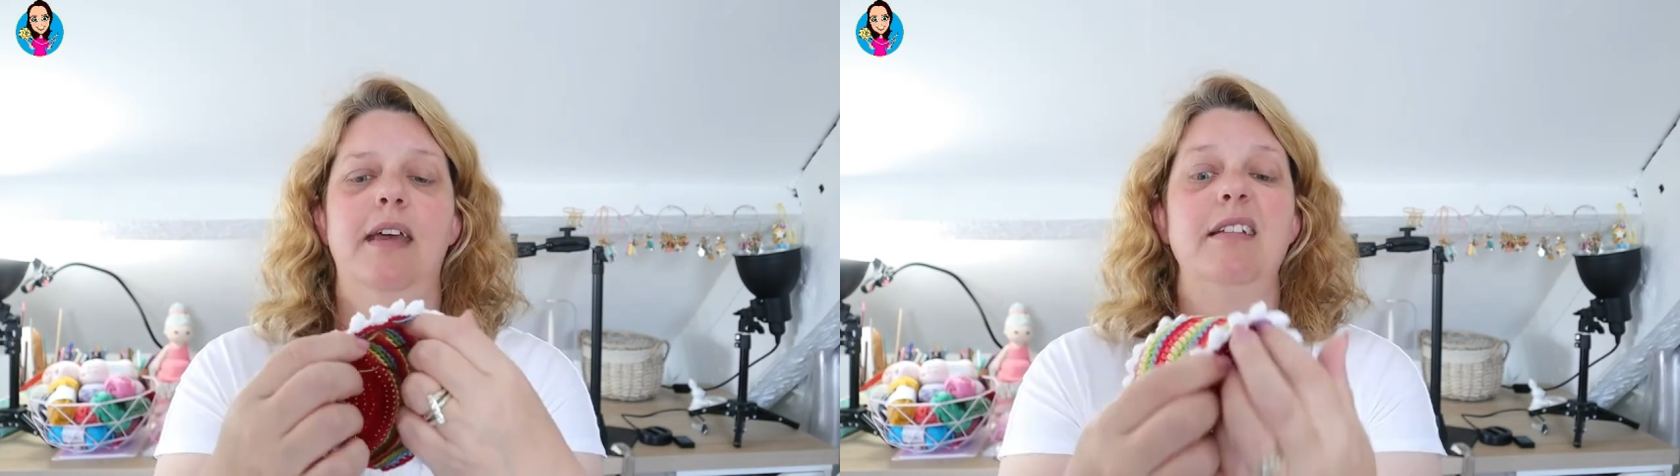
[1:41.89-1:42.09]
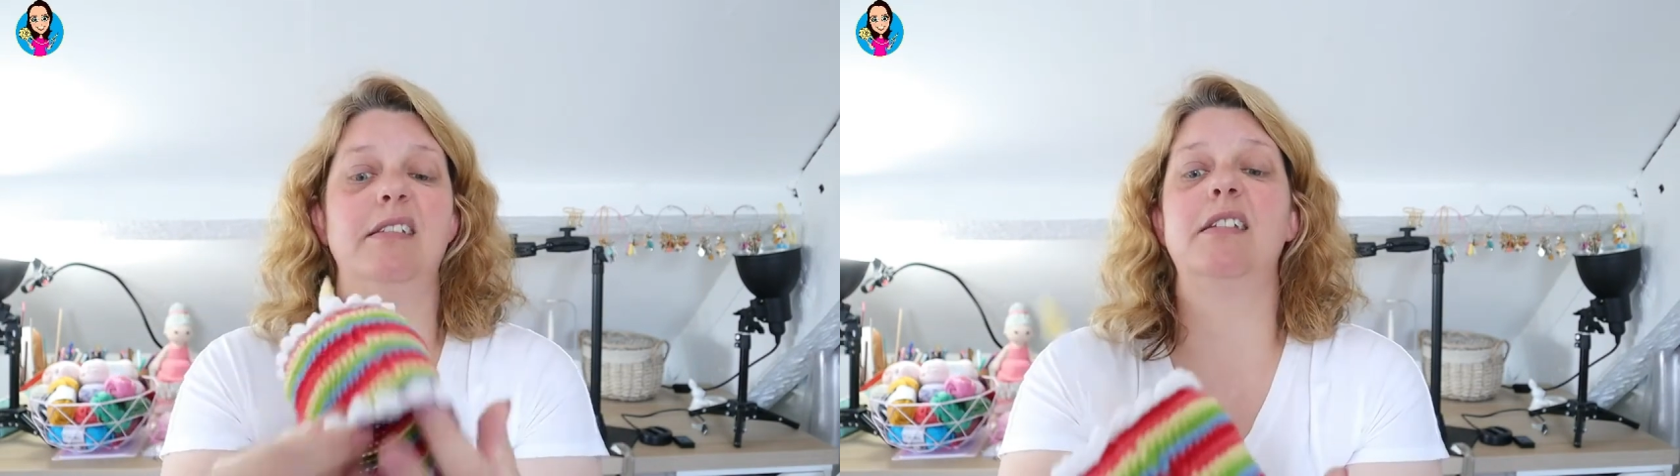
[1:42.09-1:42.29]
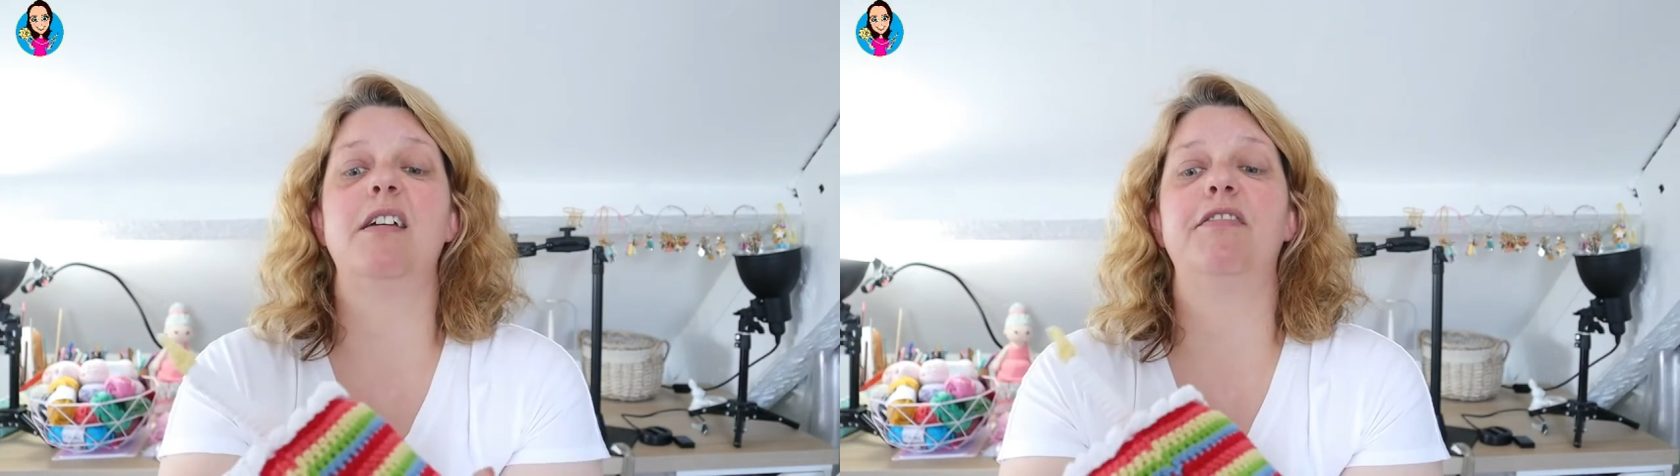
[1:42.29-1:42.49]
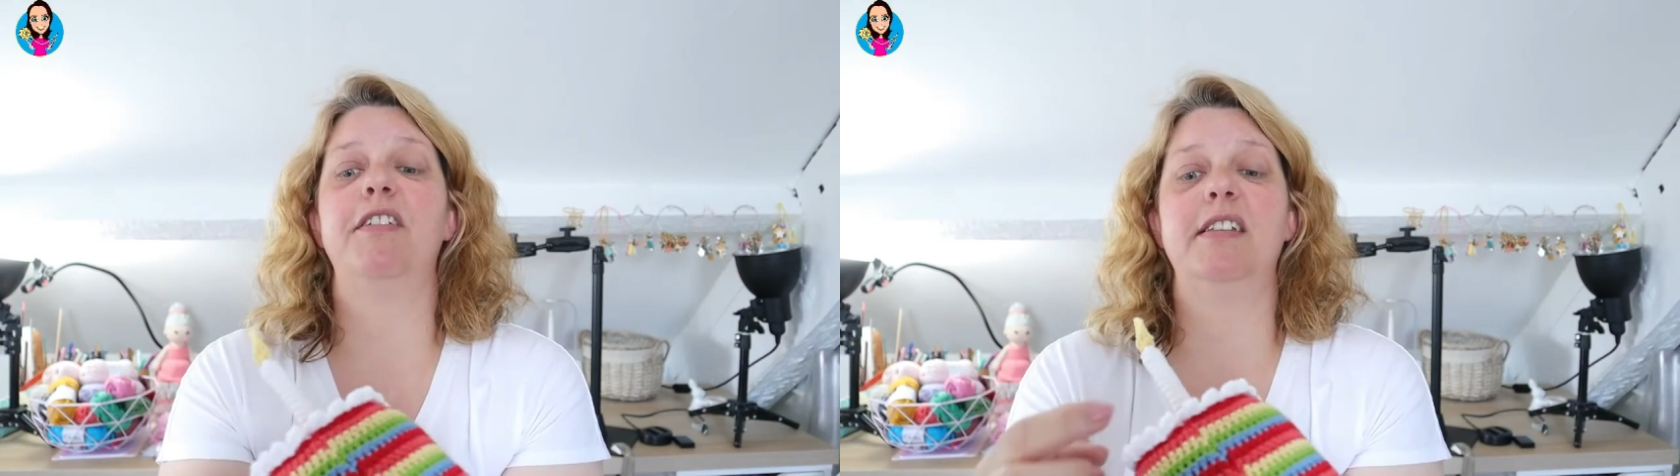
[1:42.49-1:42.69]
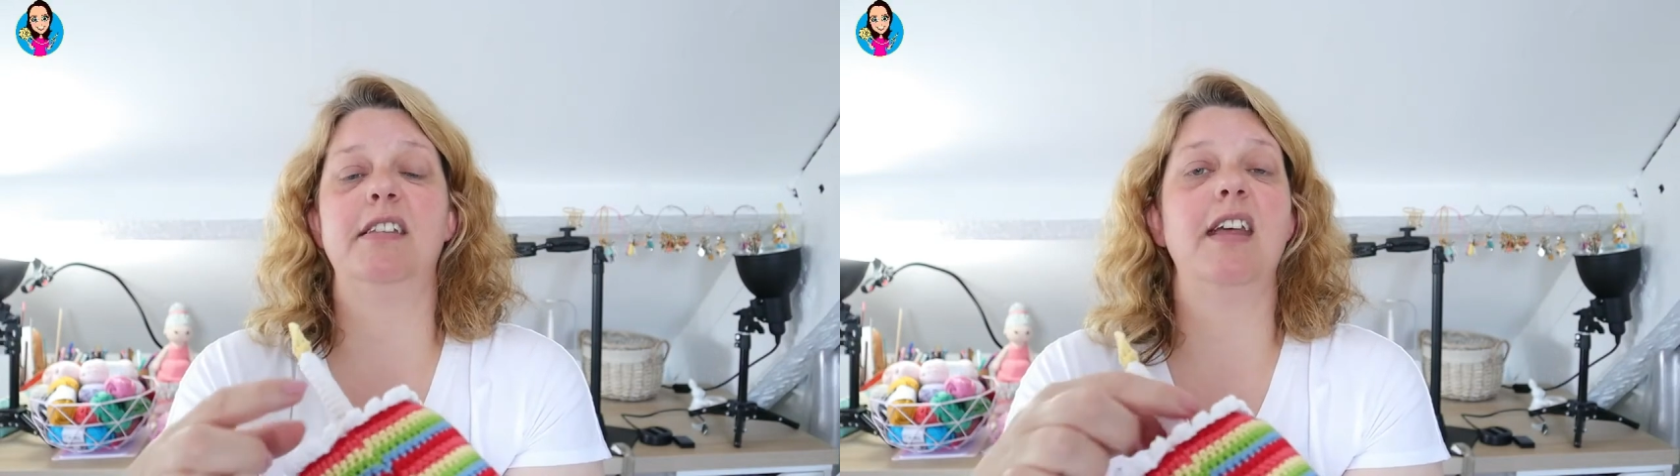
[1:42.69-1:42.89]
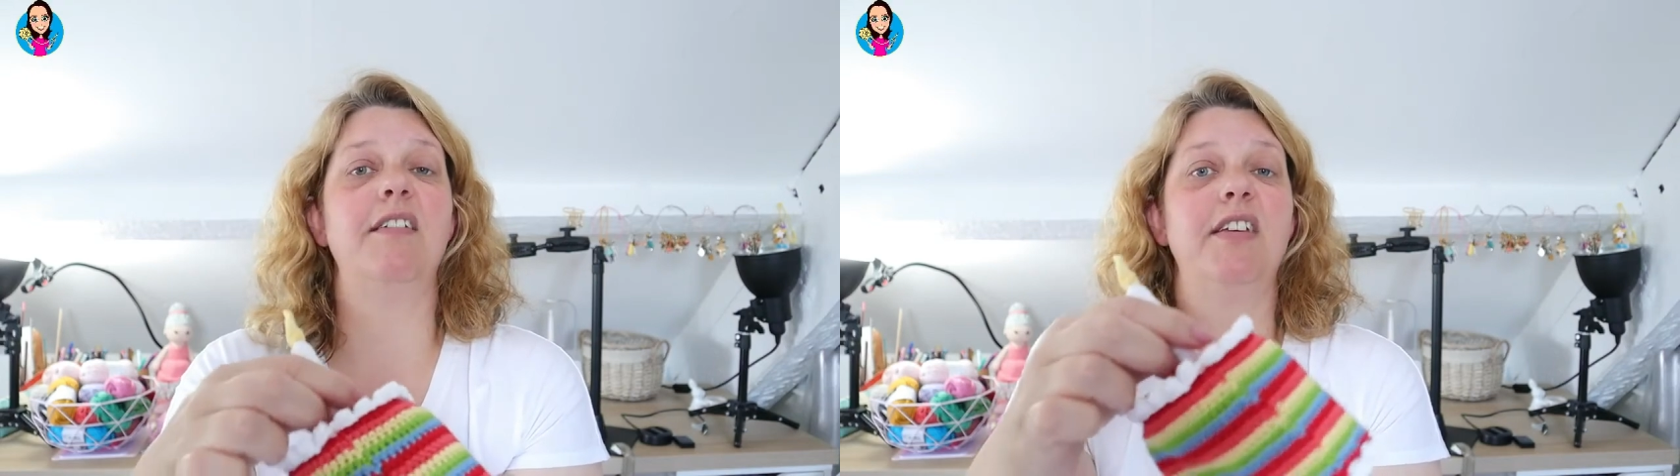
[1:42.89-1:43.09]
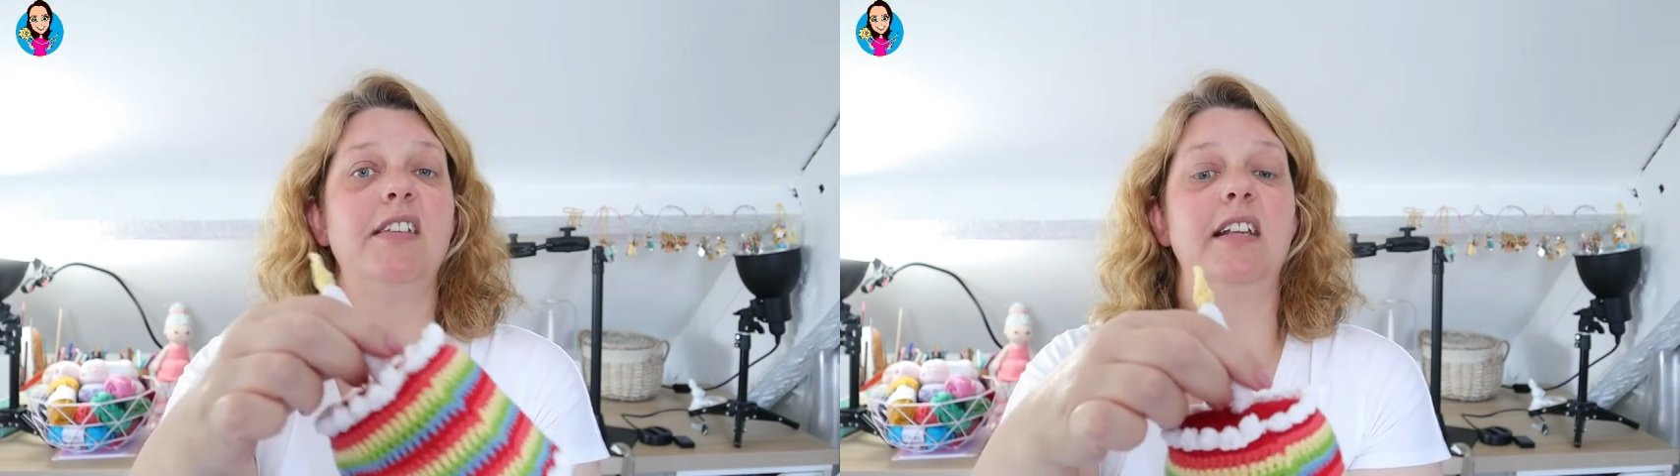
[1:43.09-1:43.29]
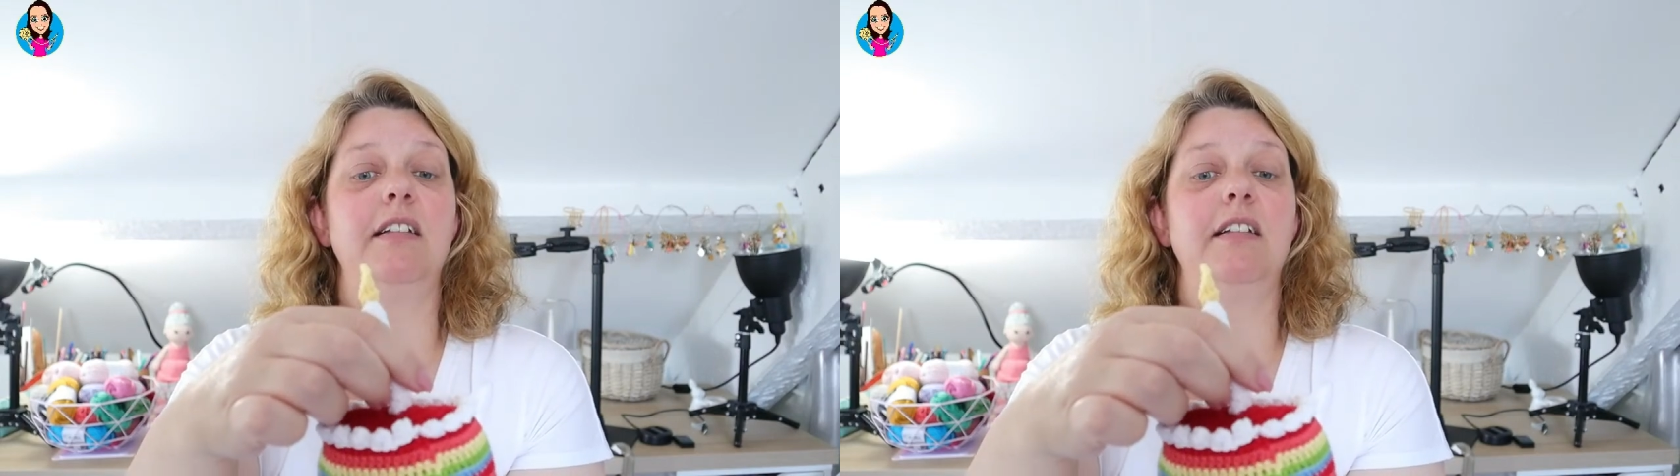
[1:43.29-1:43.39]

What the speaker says: and stuff it and have it as a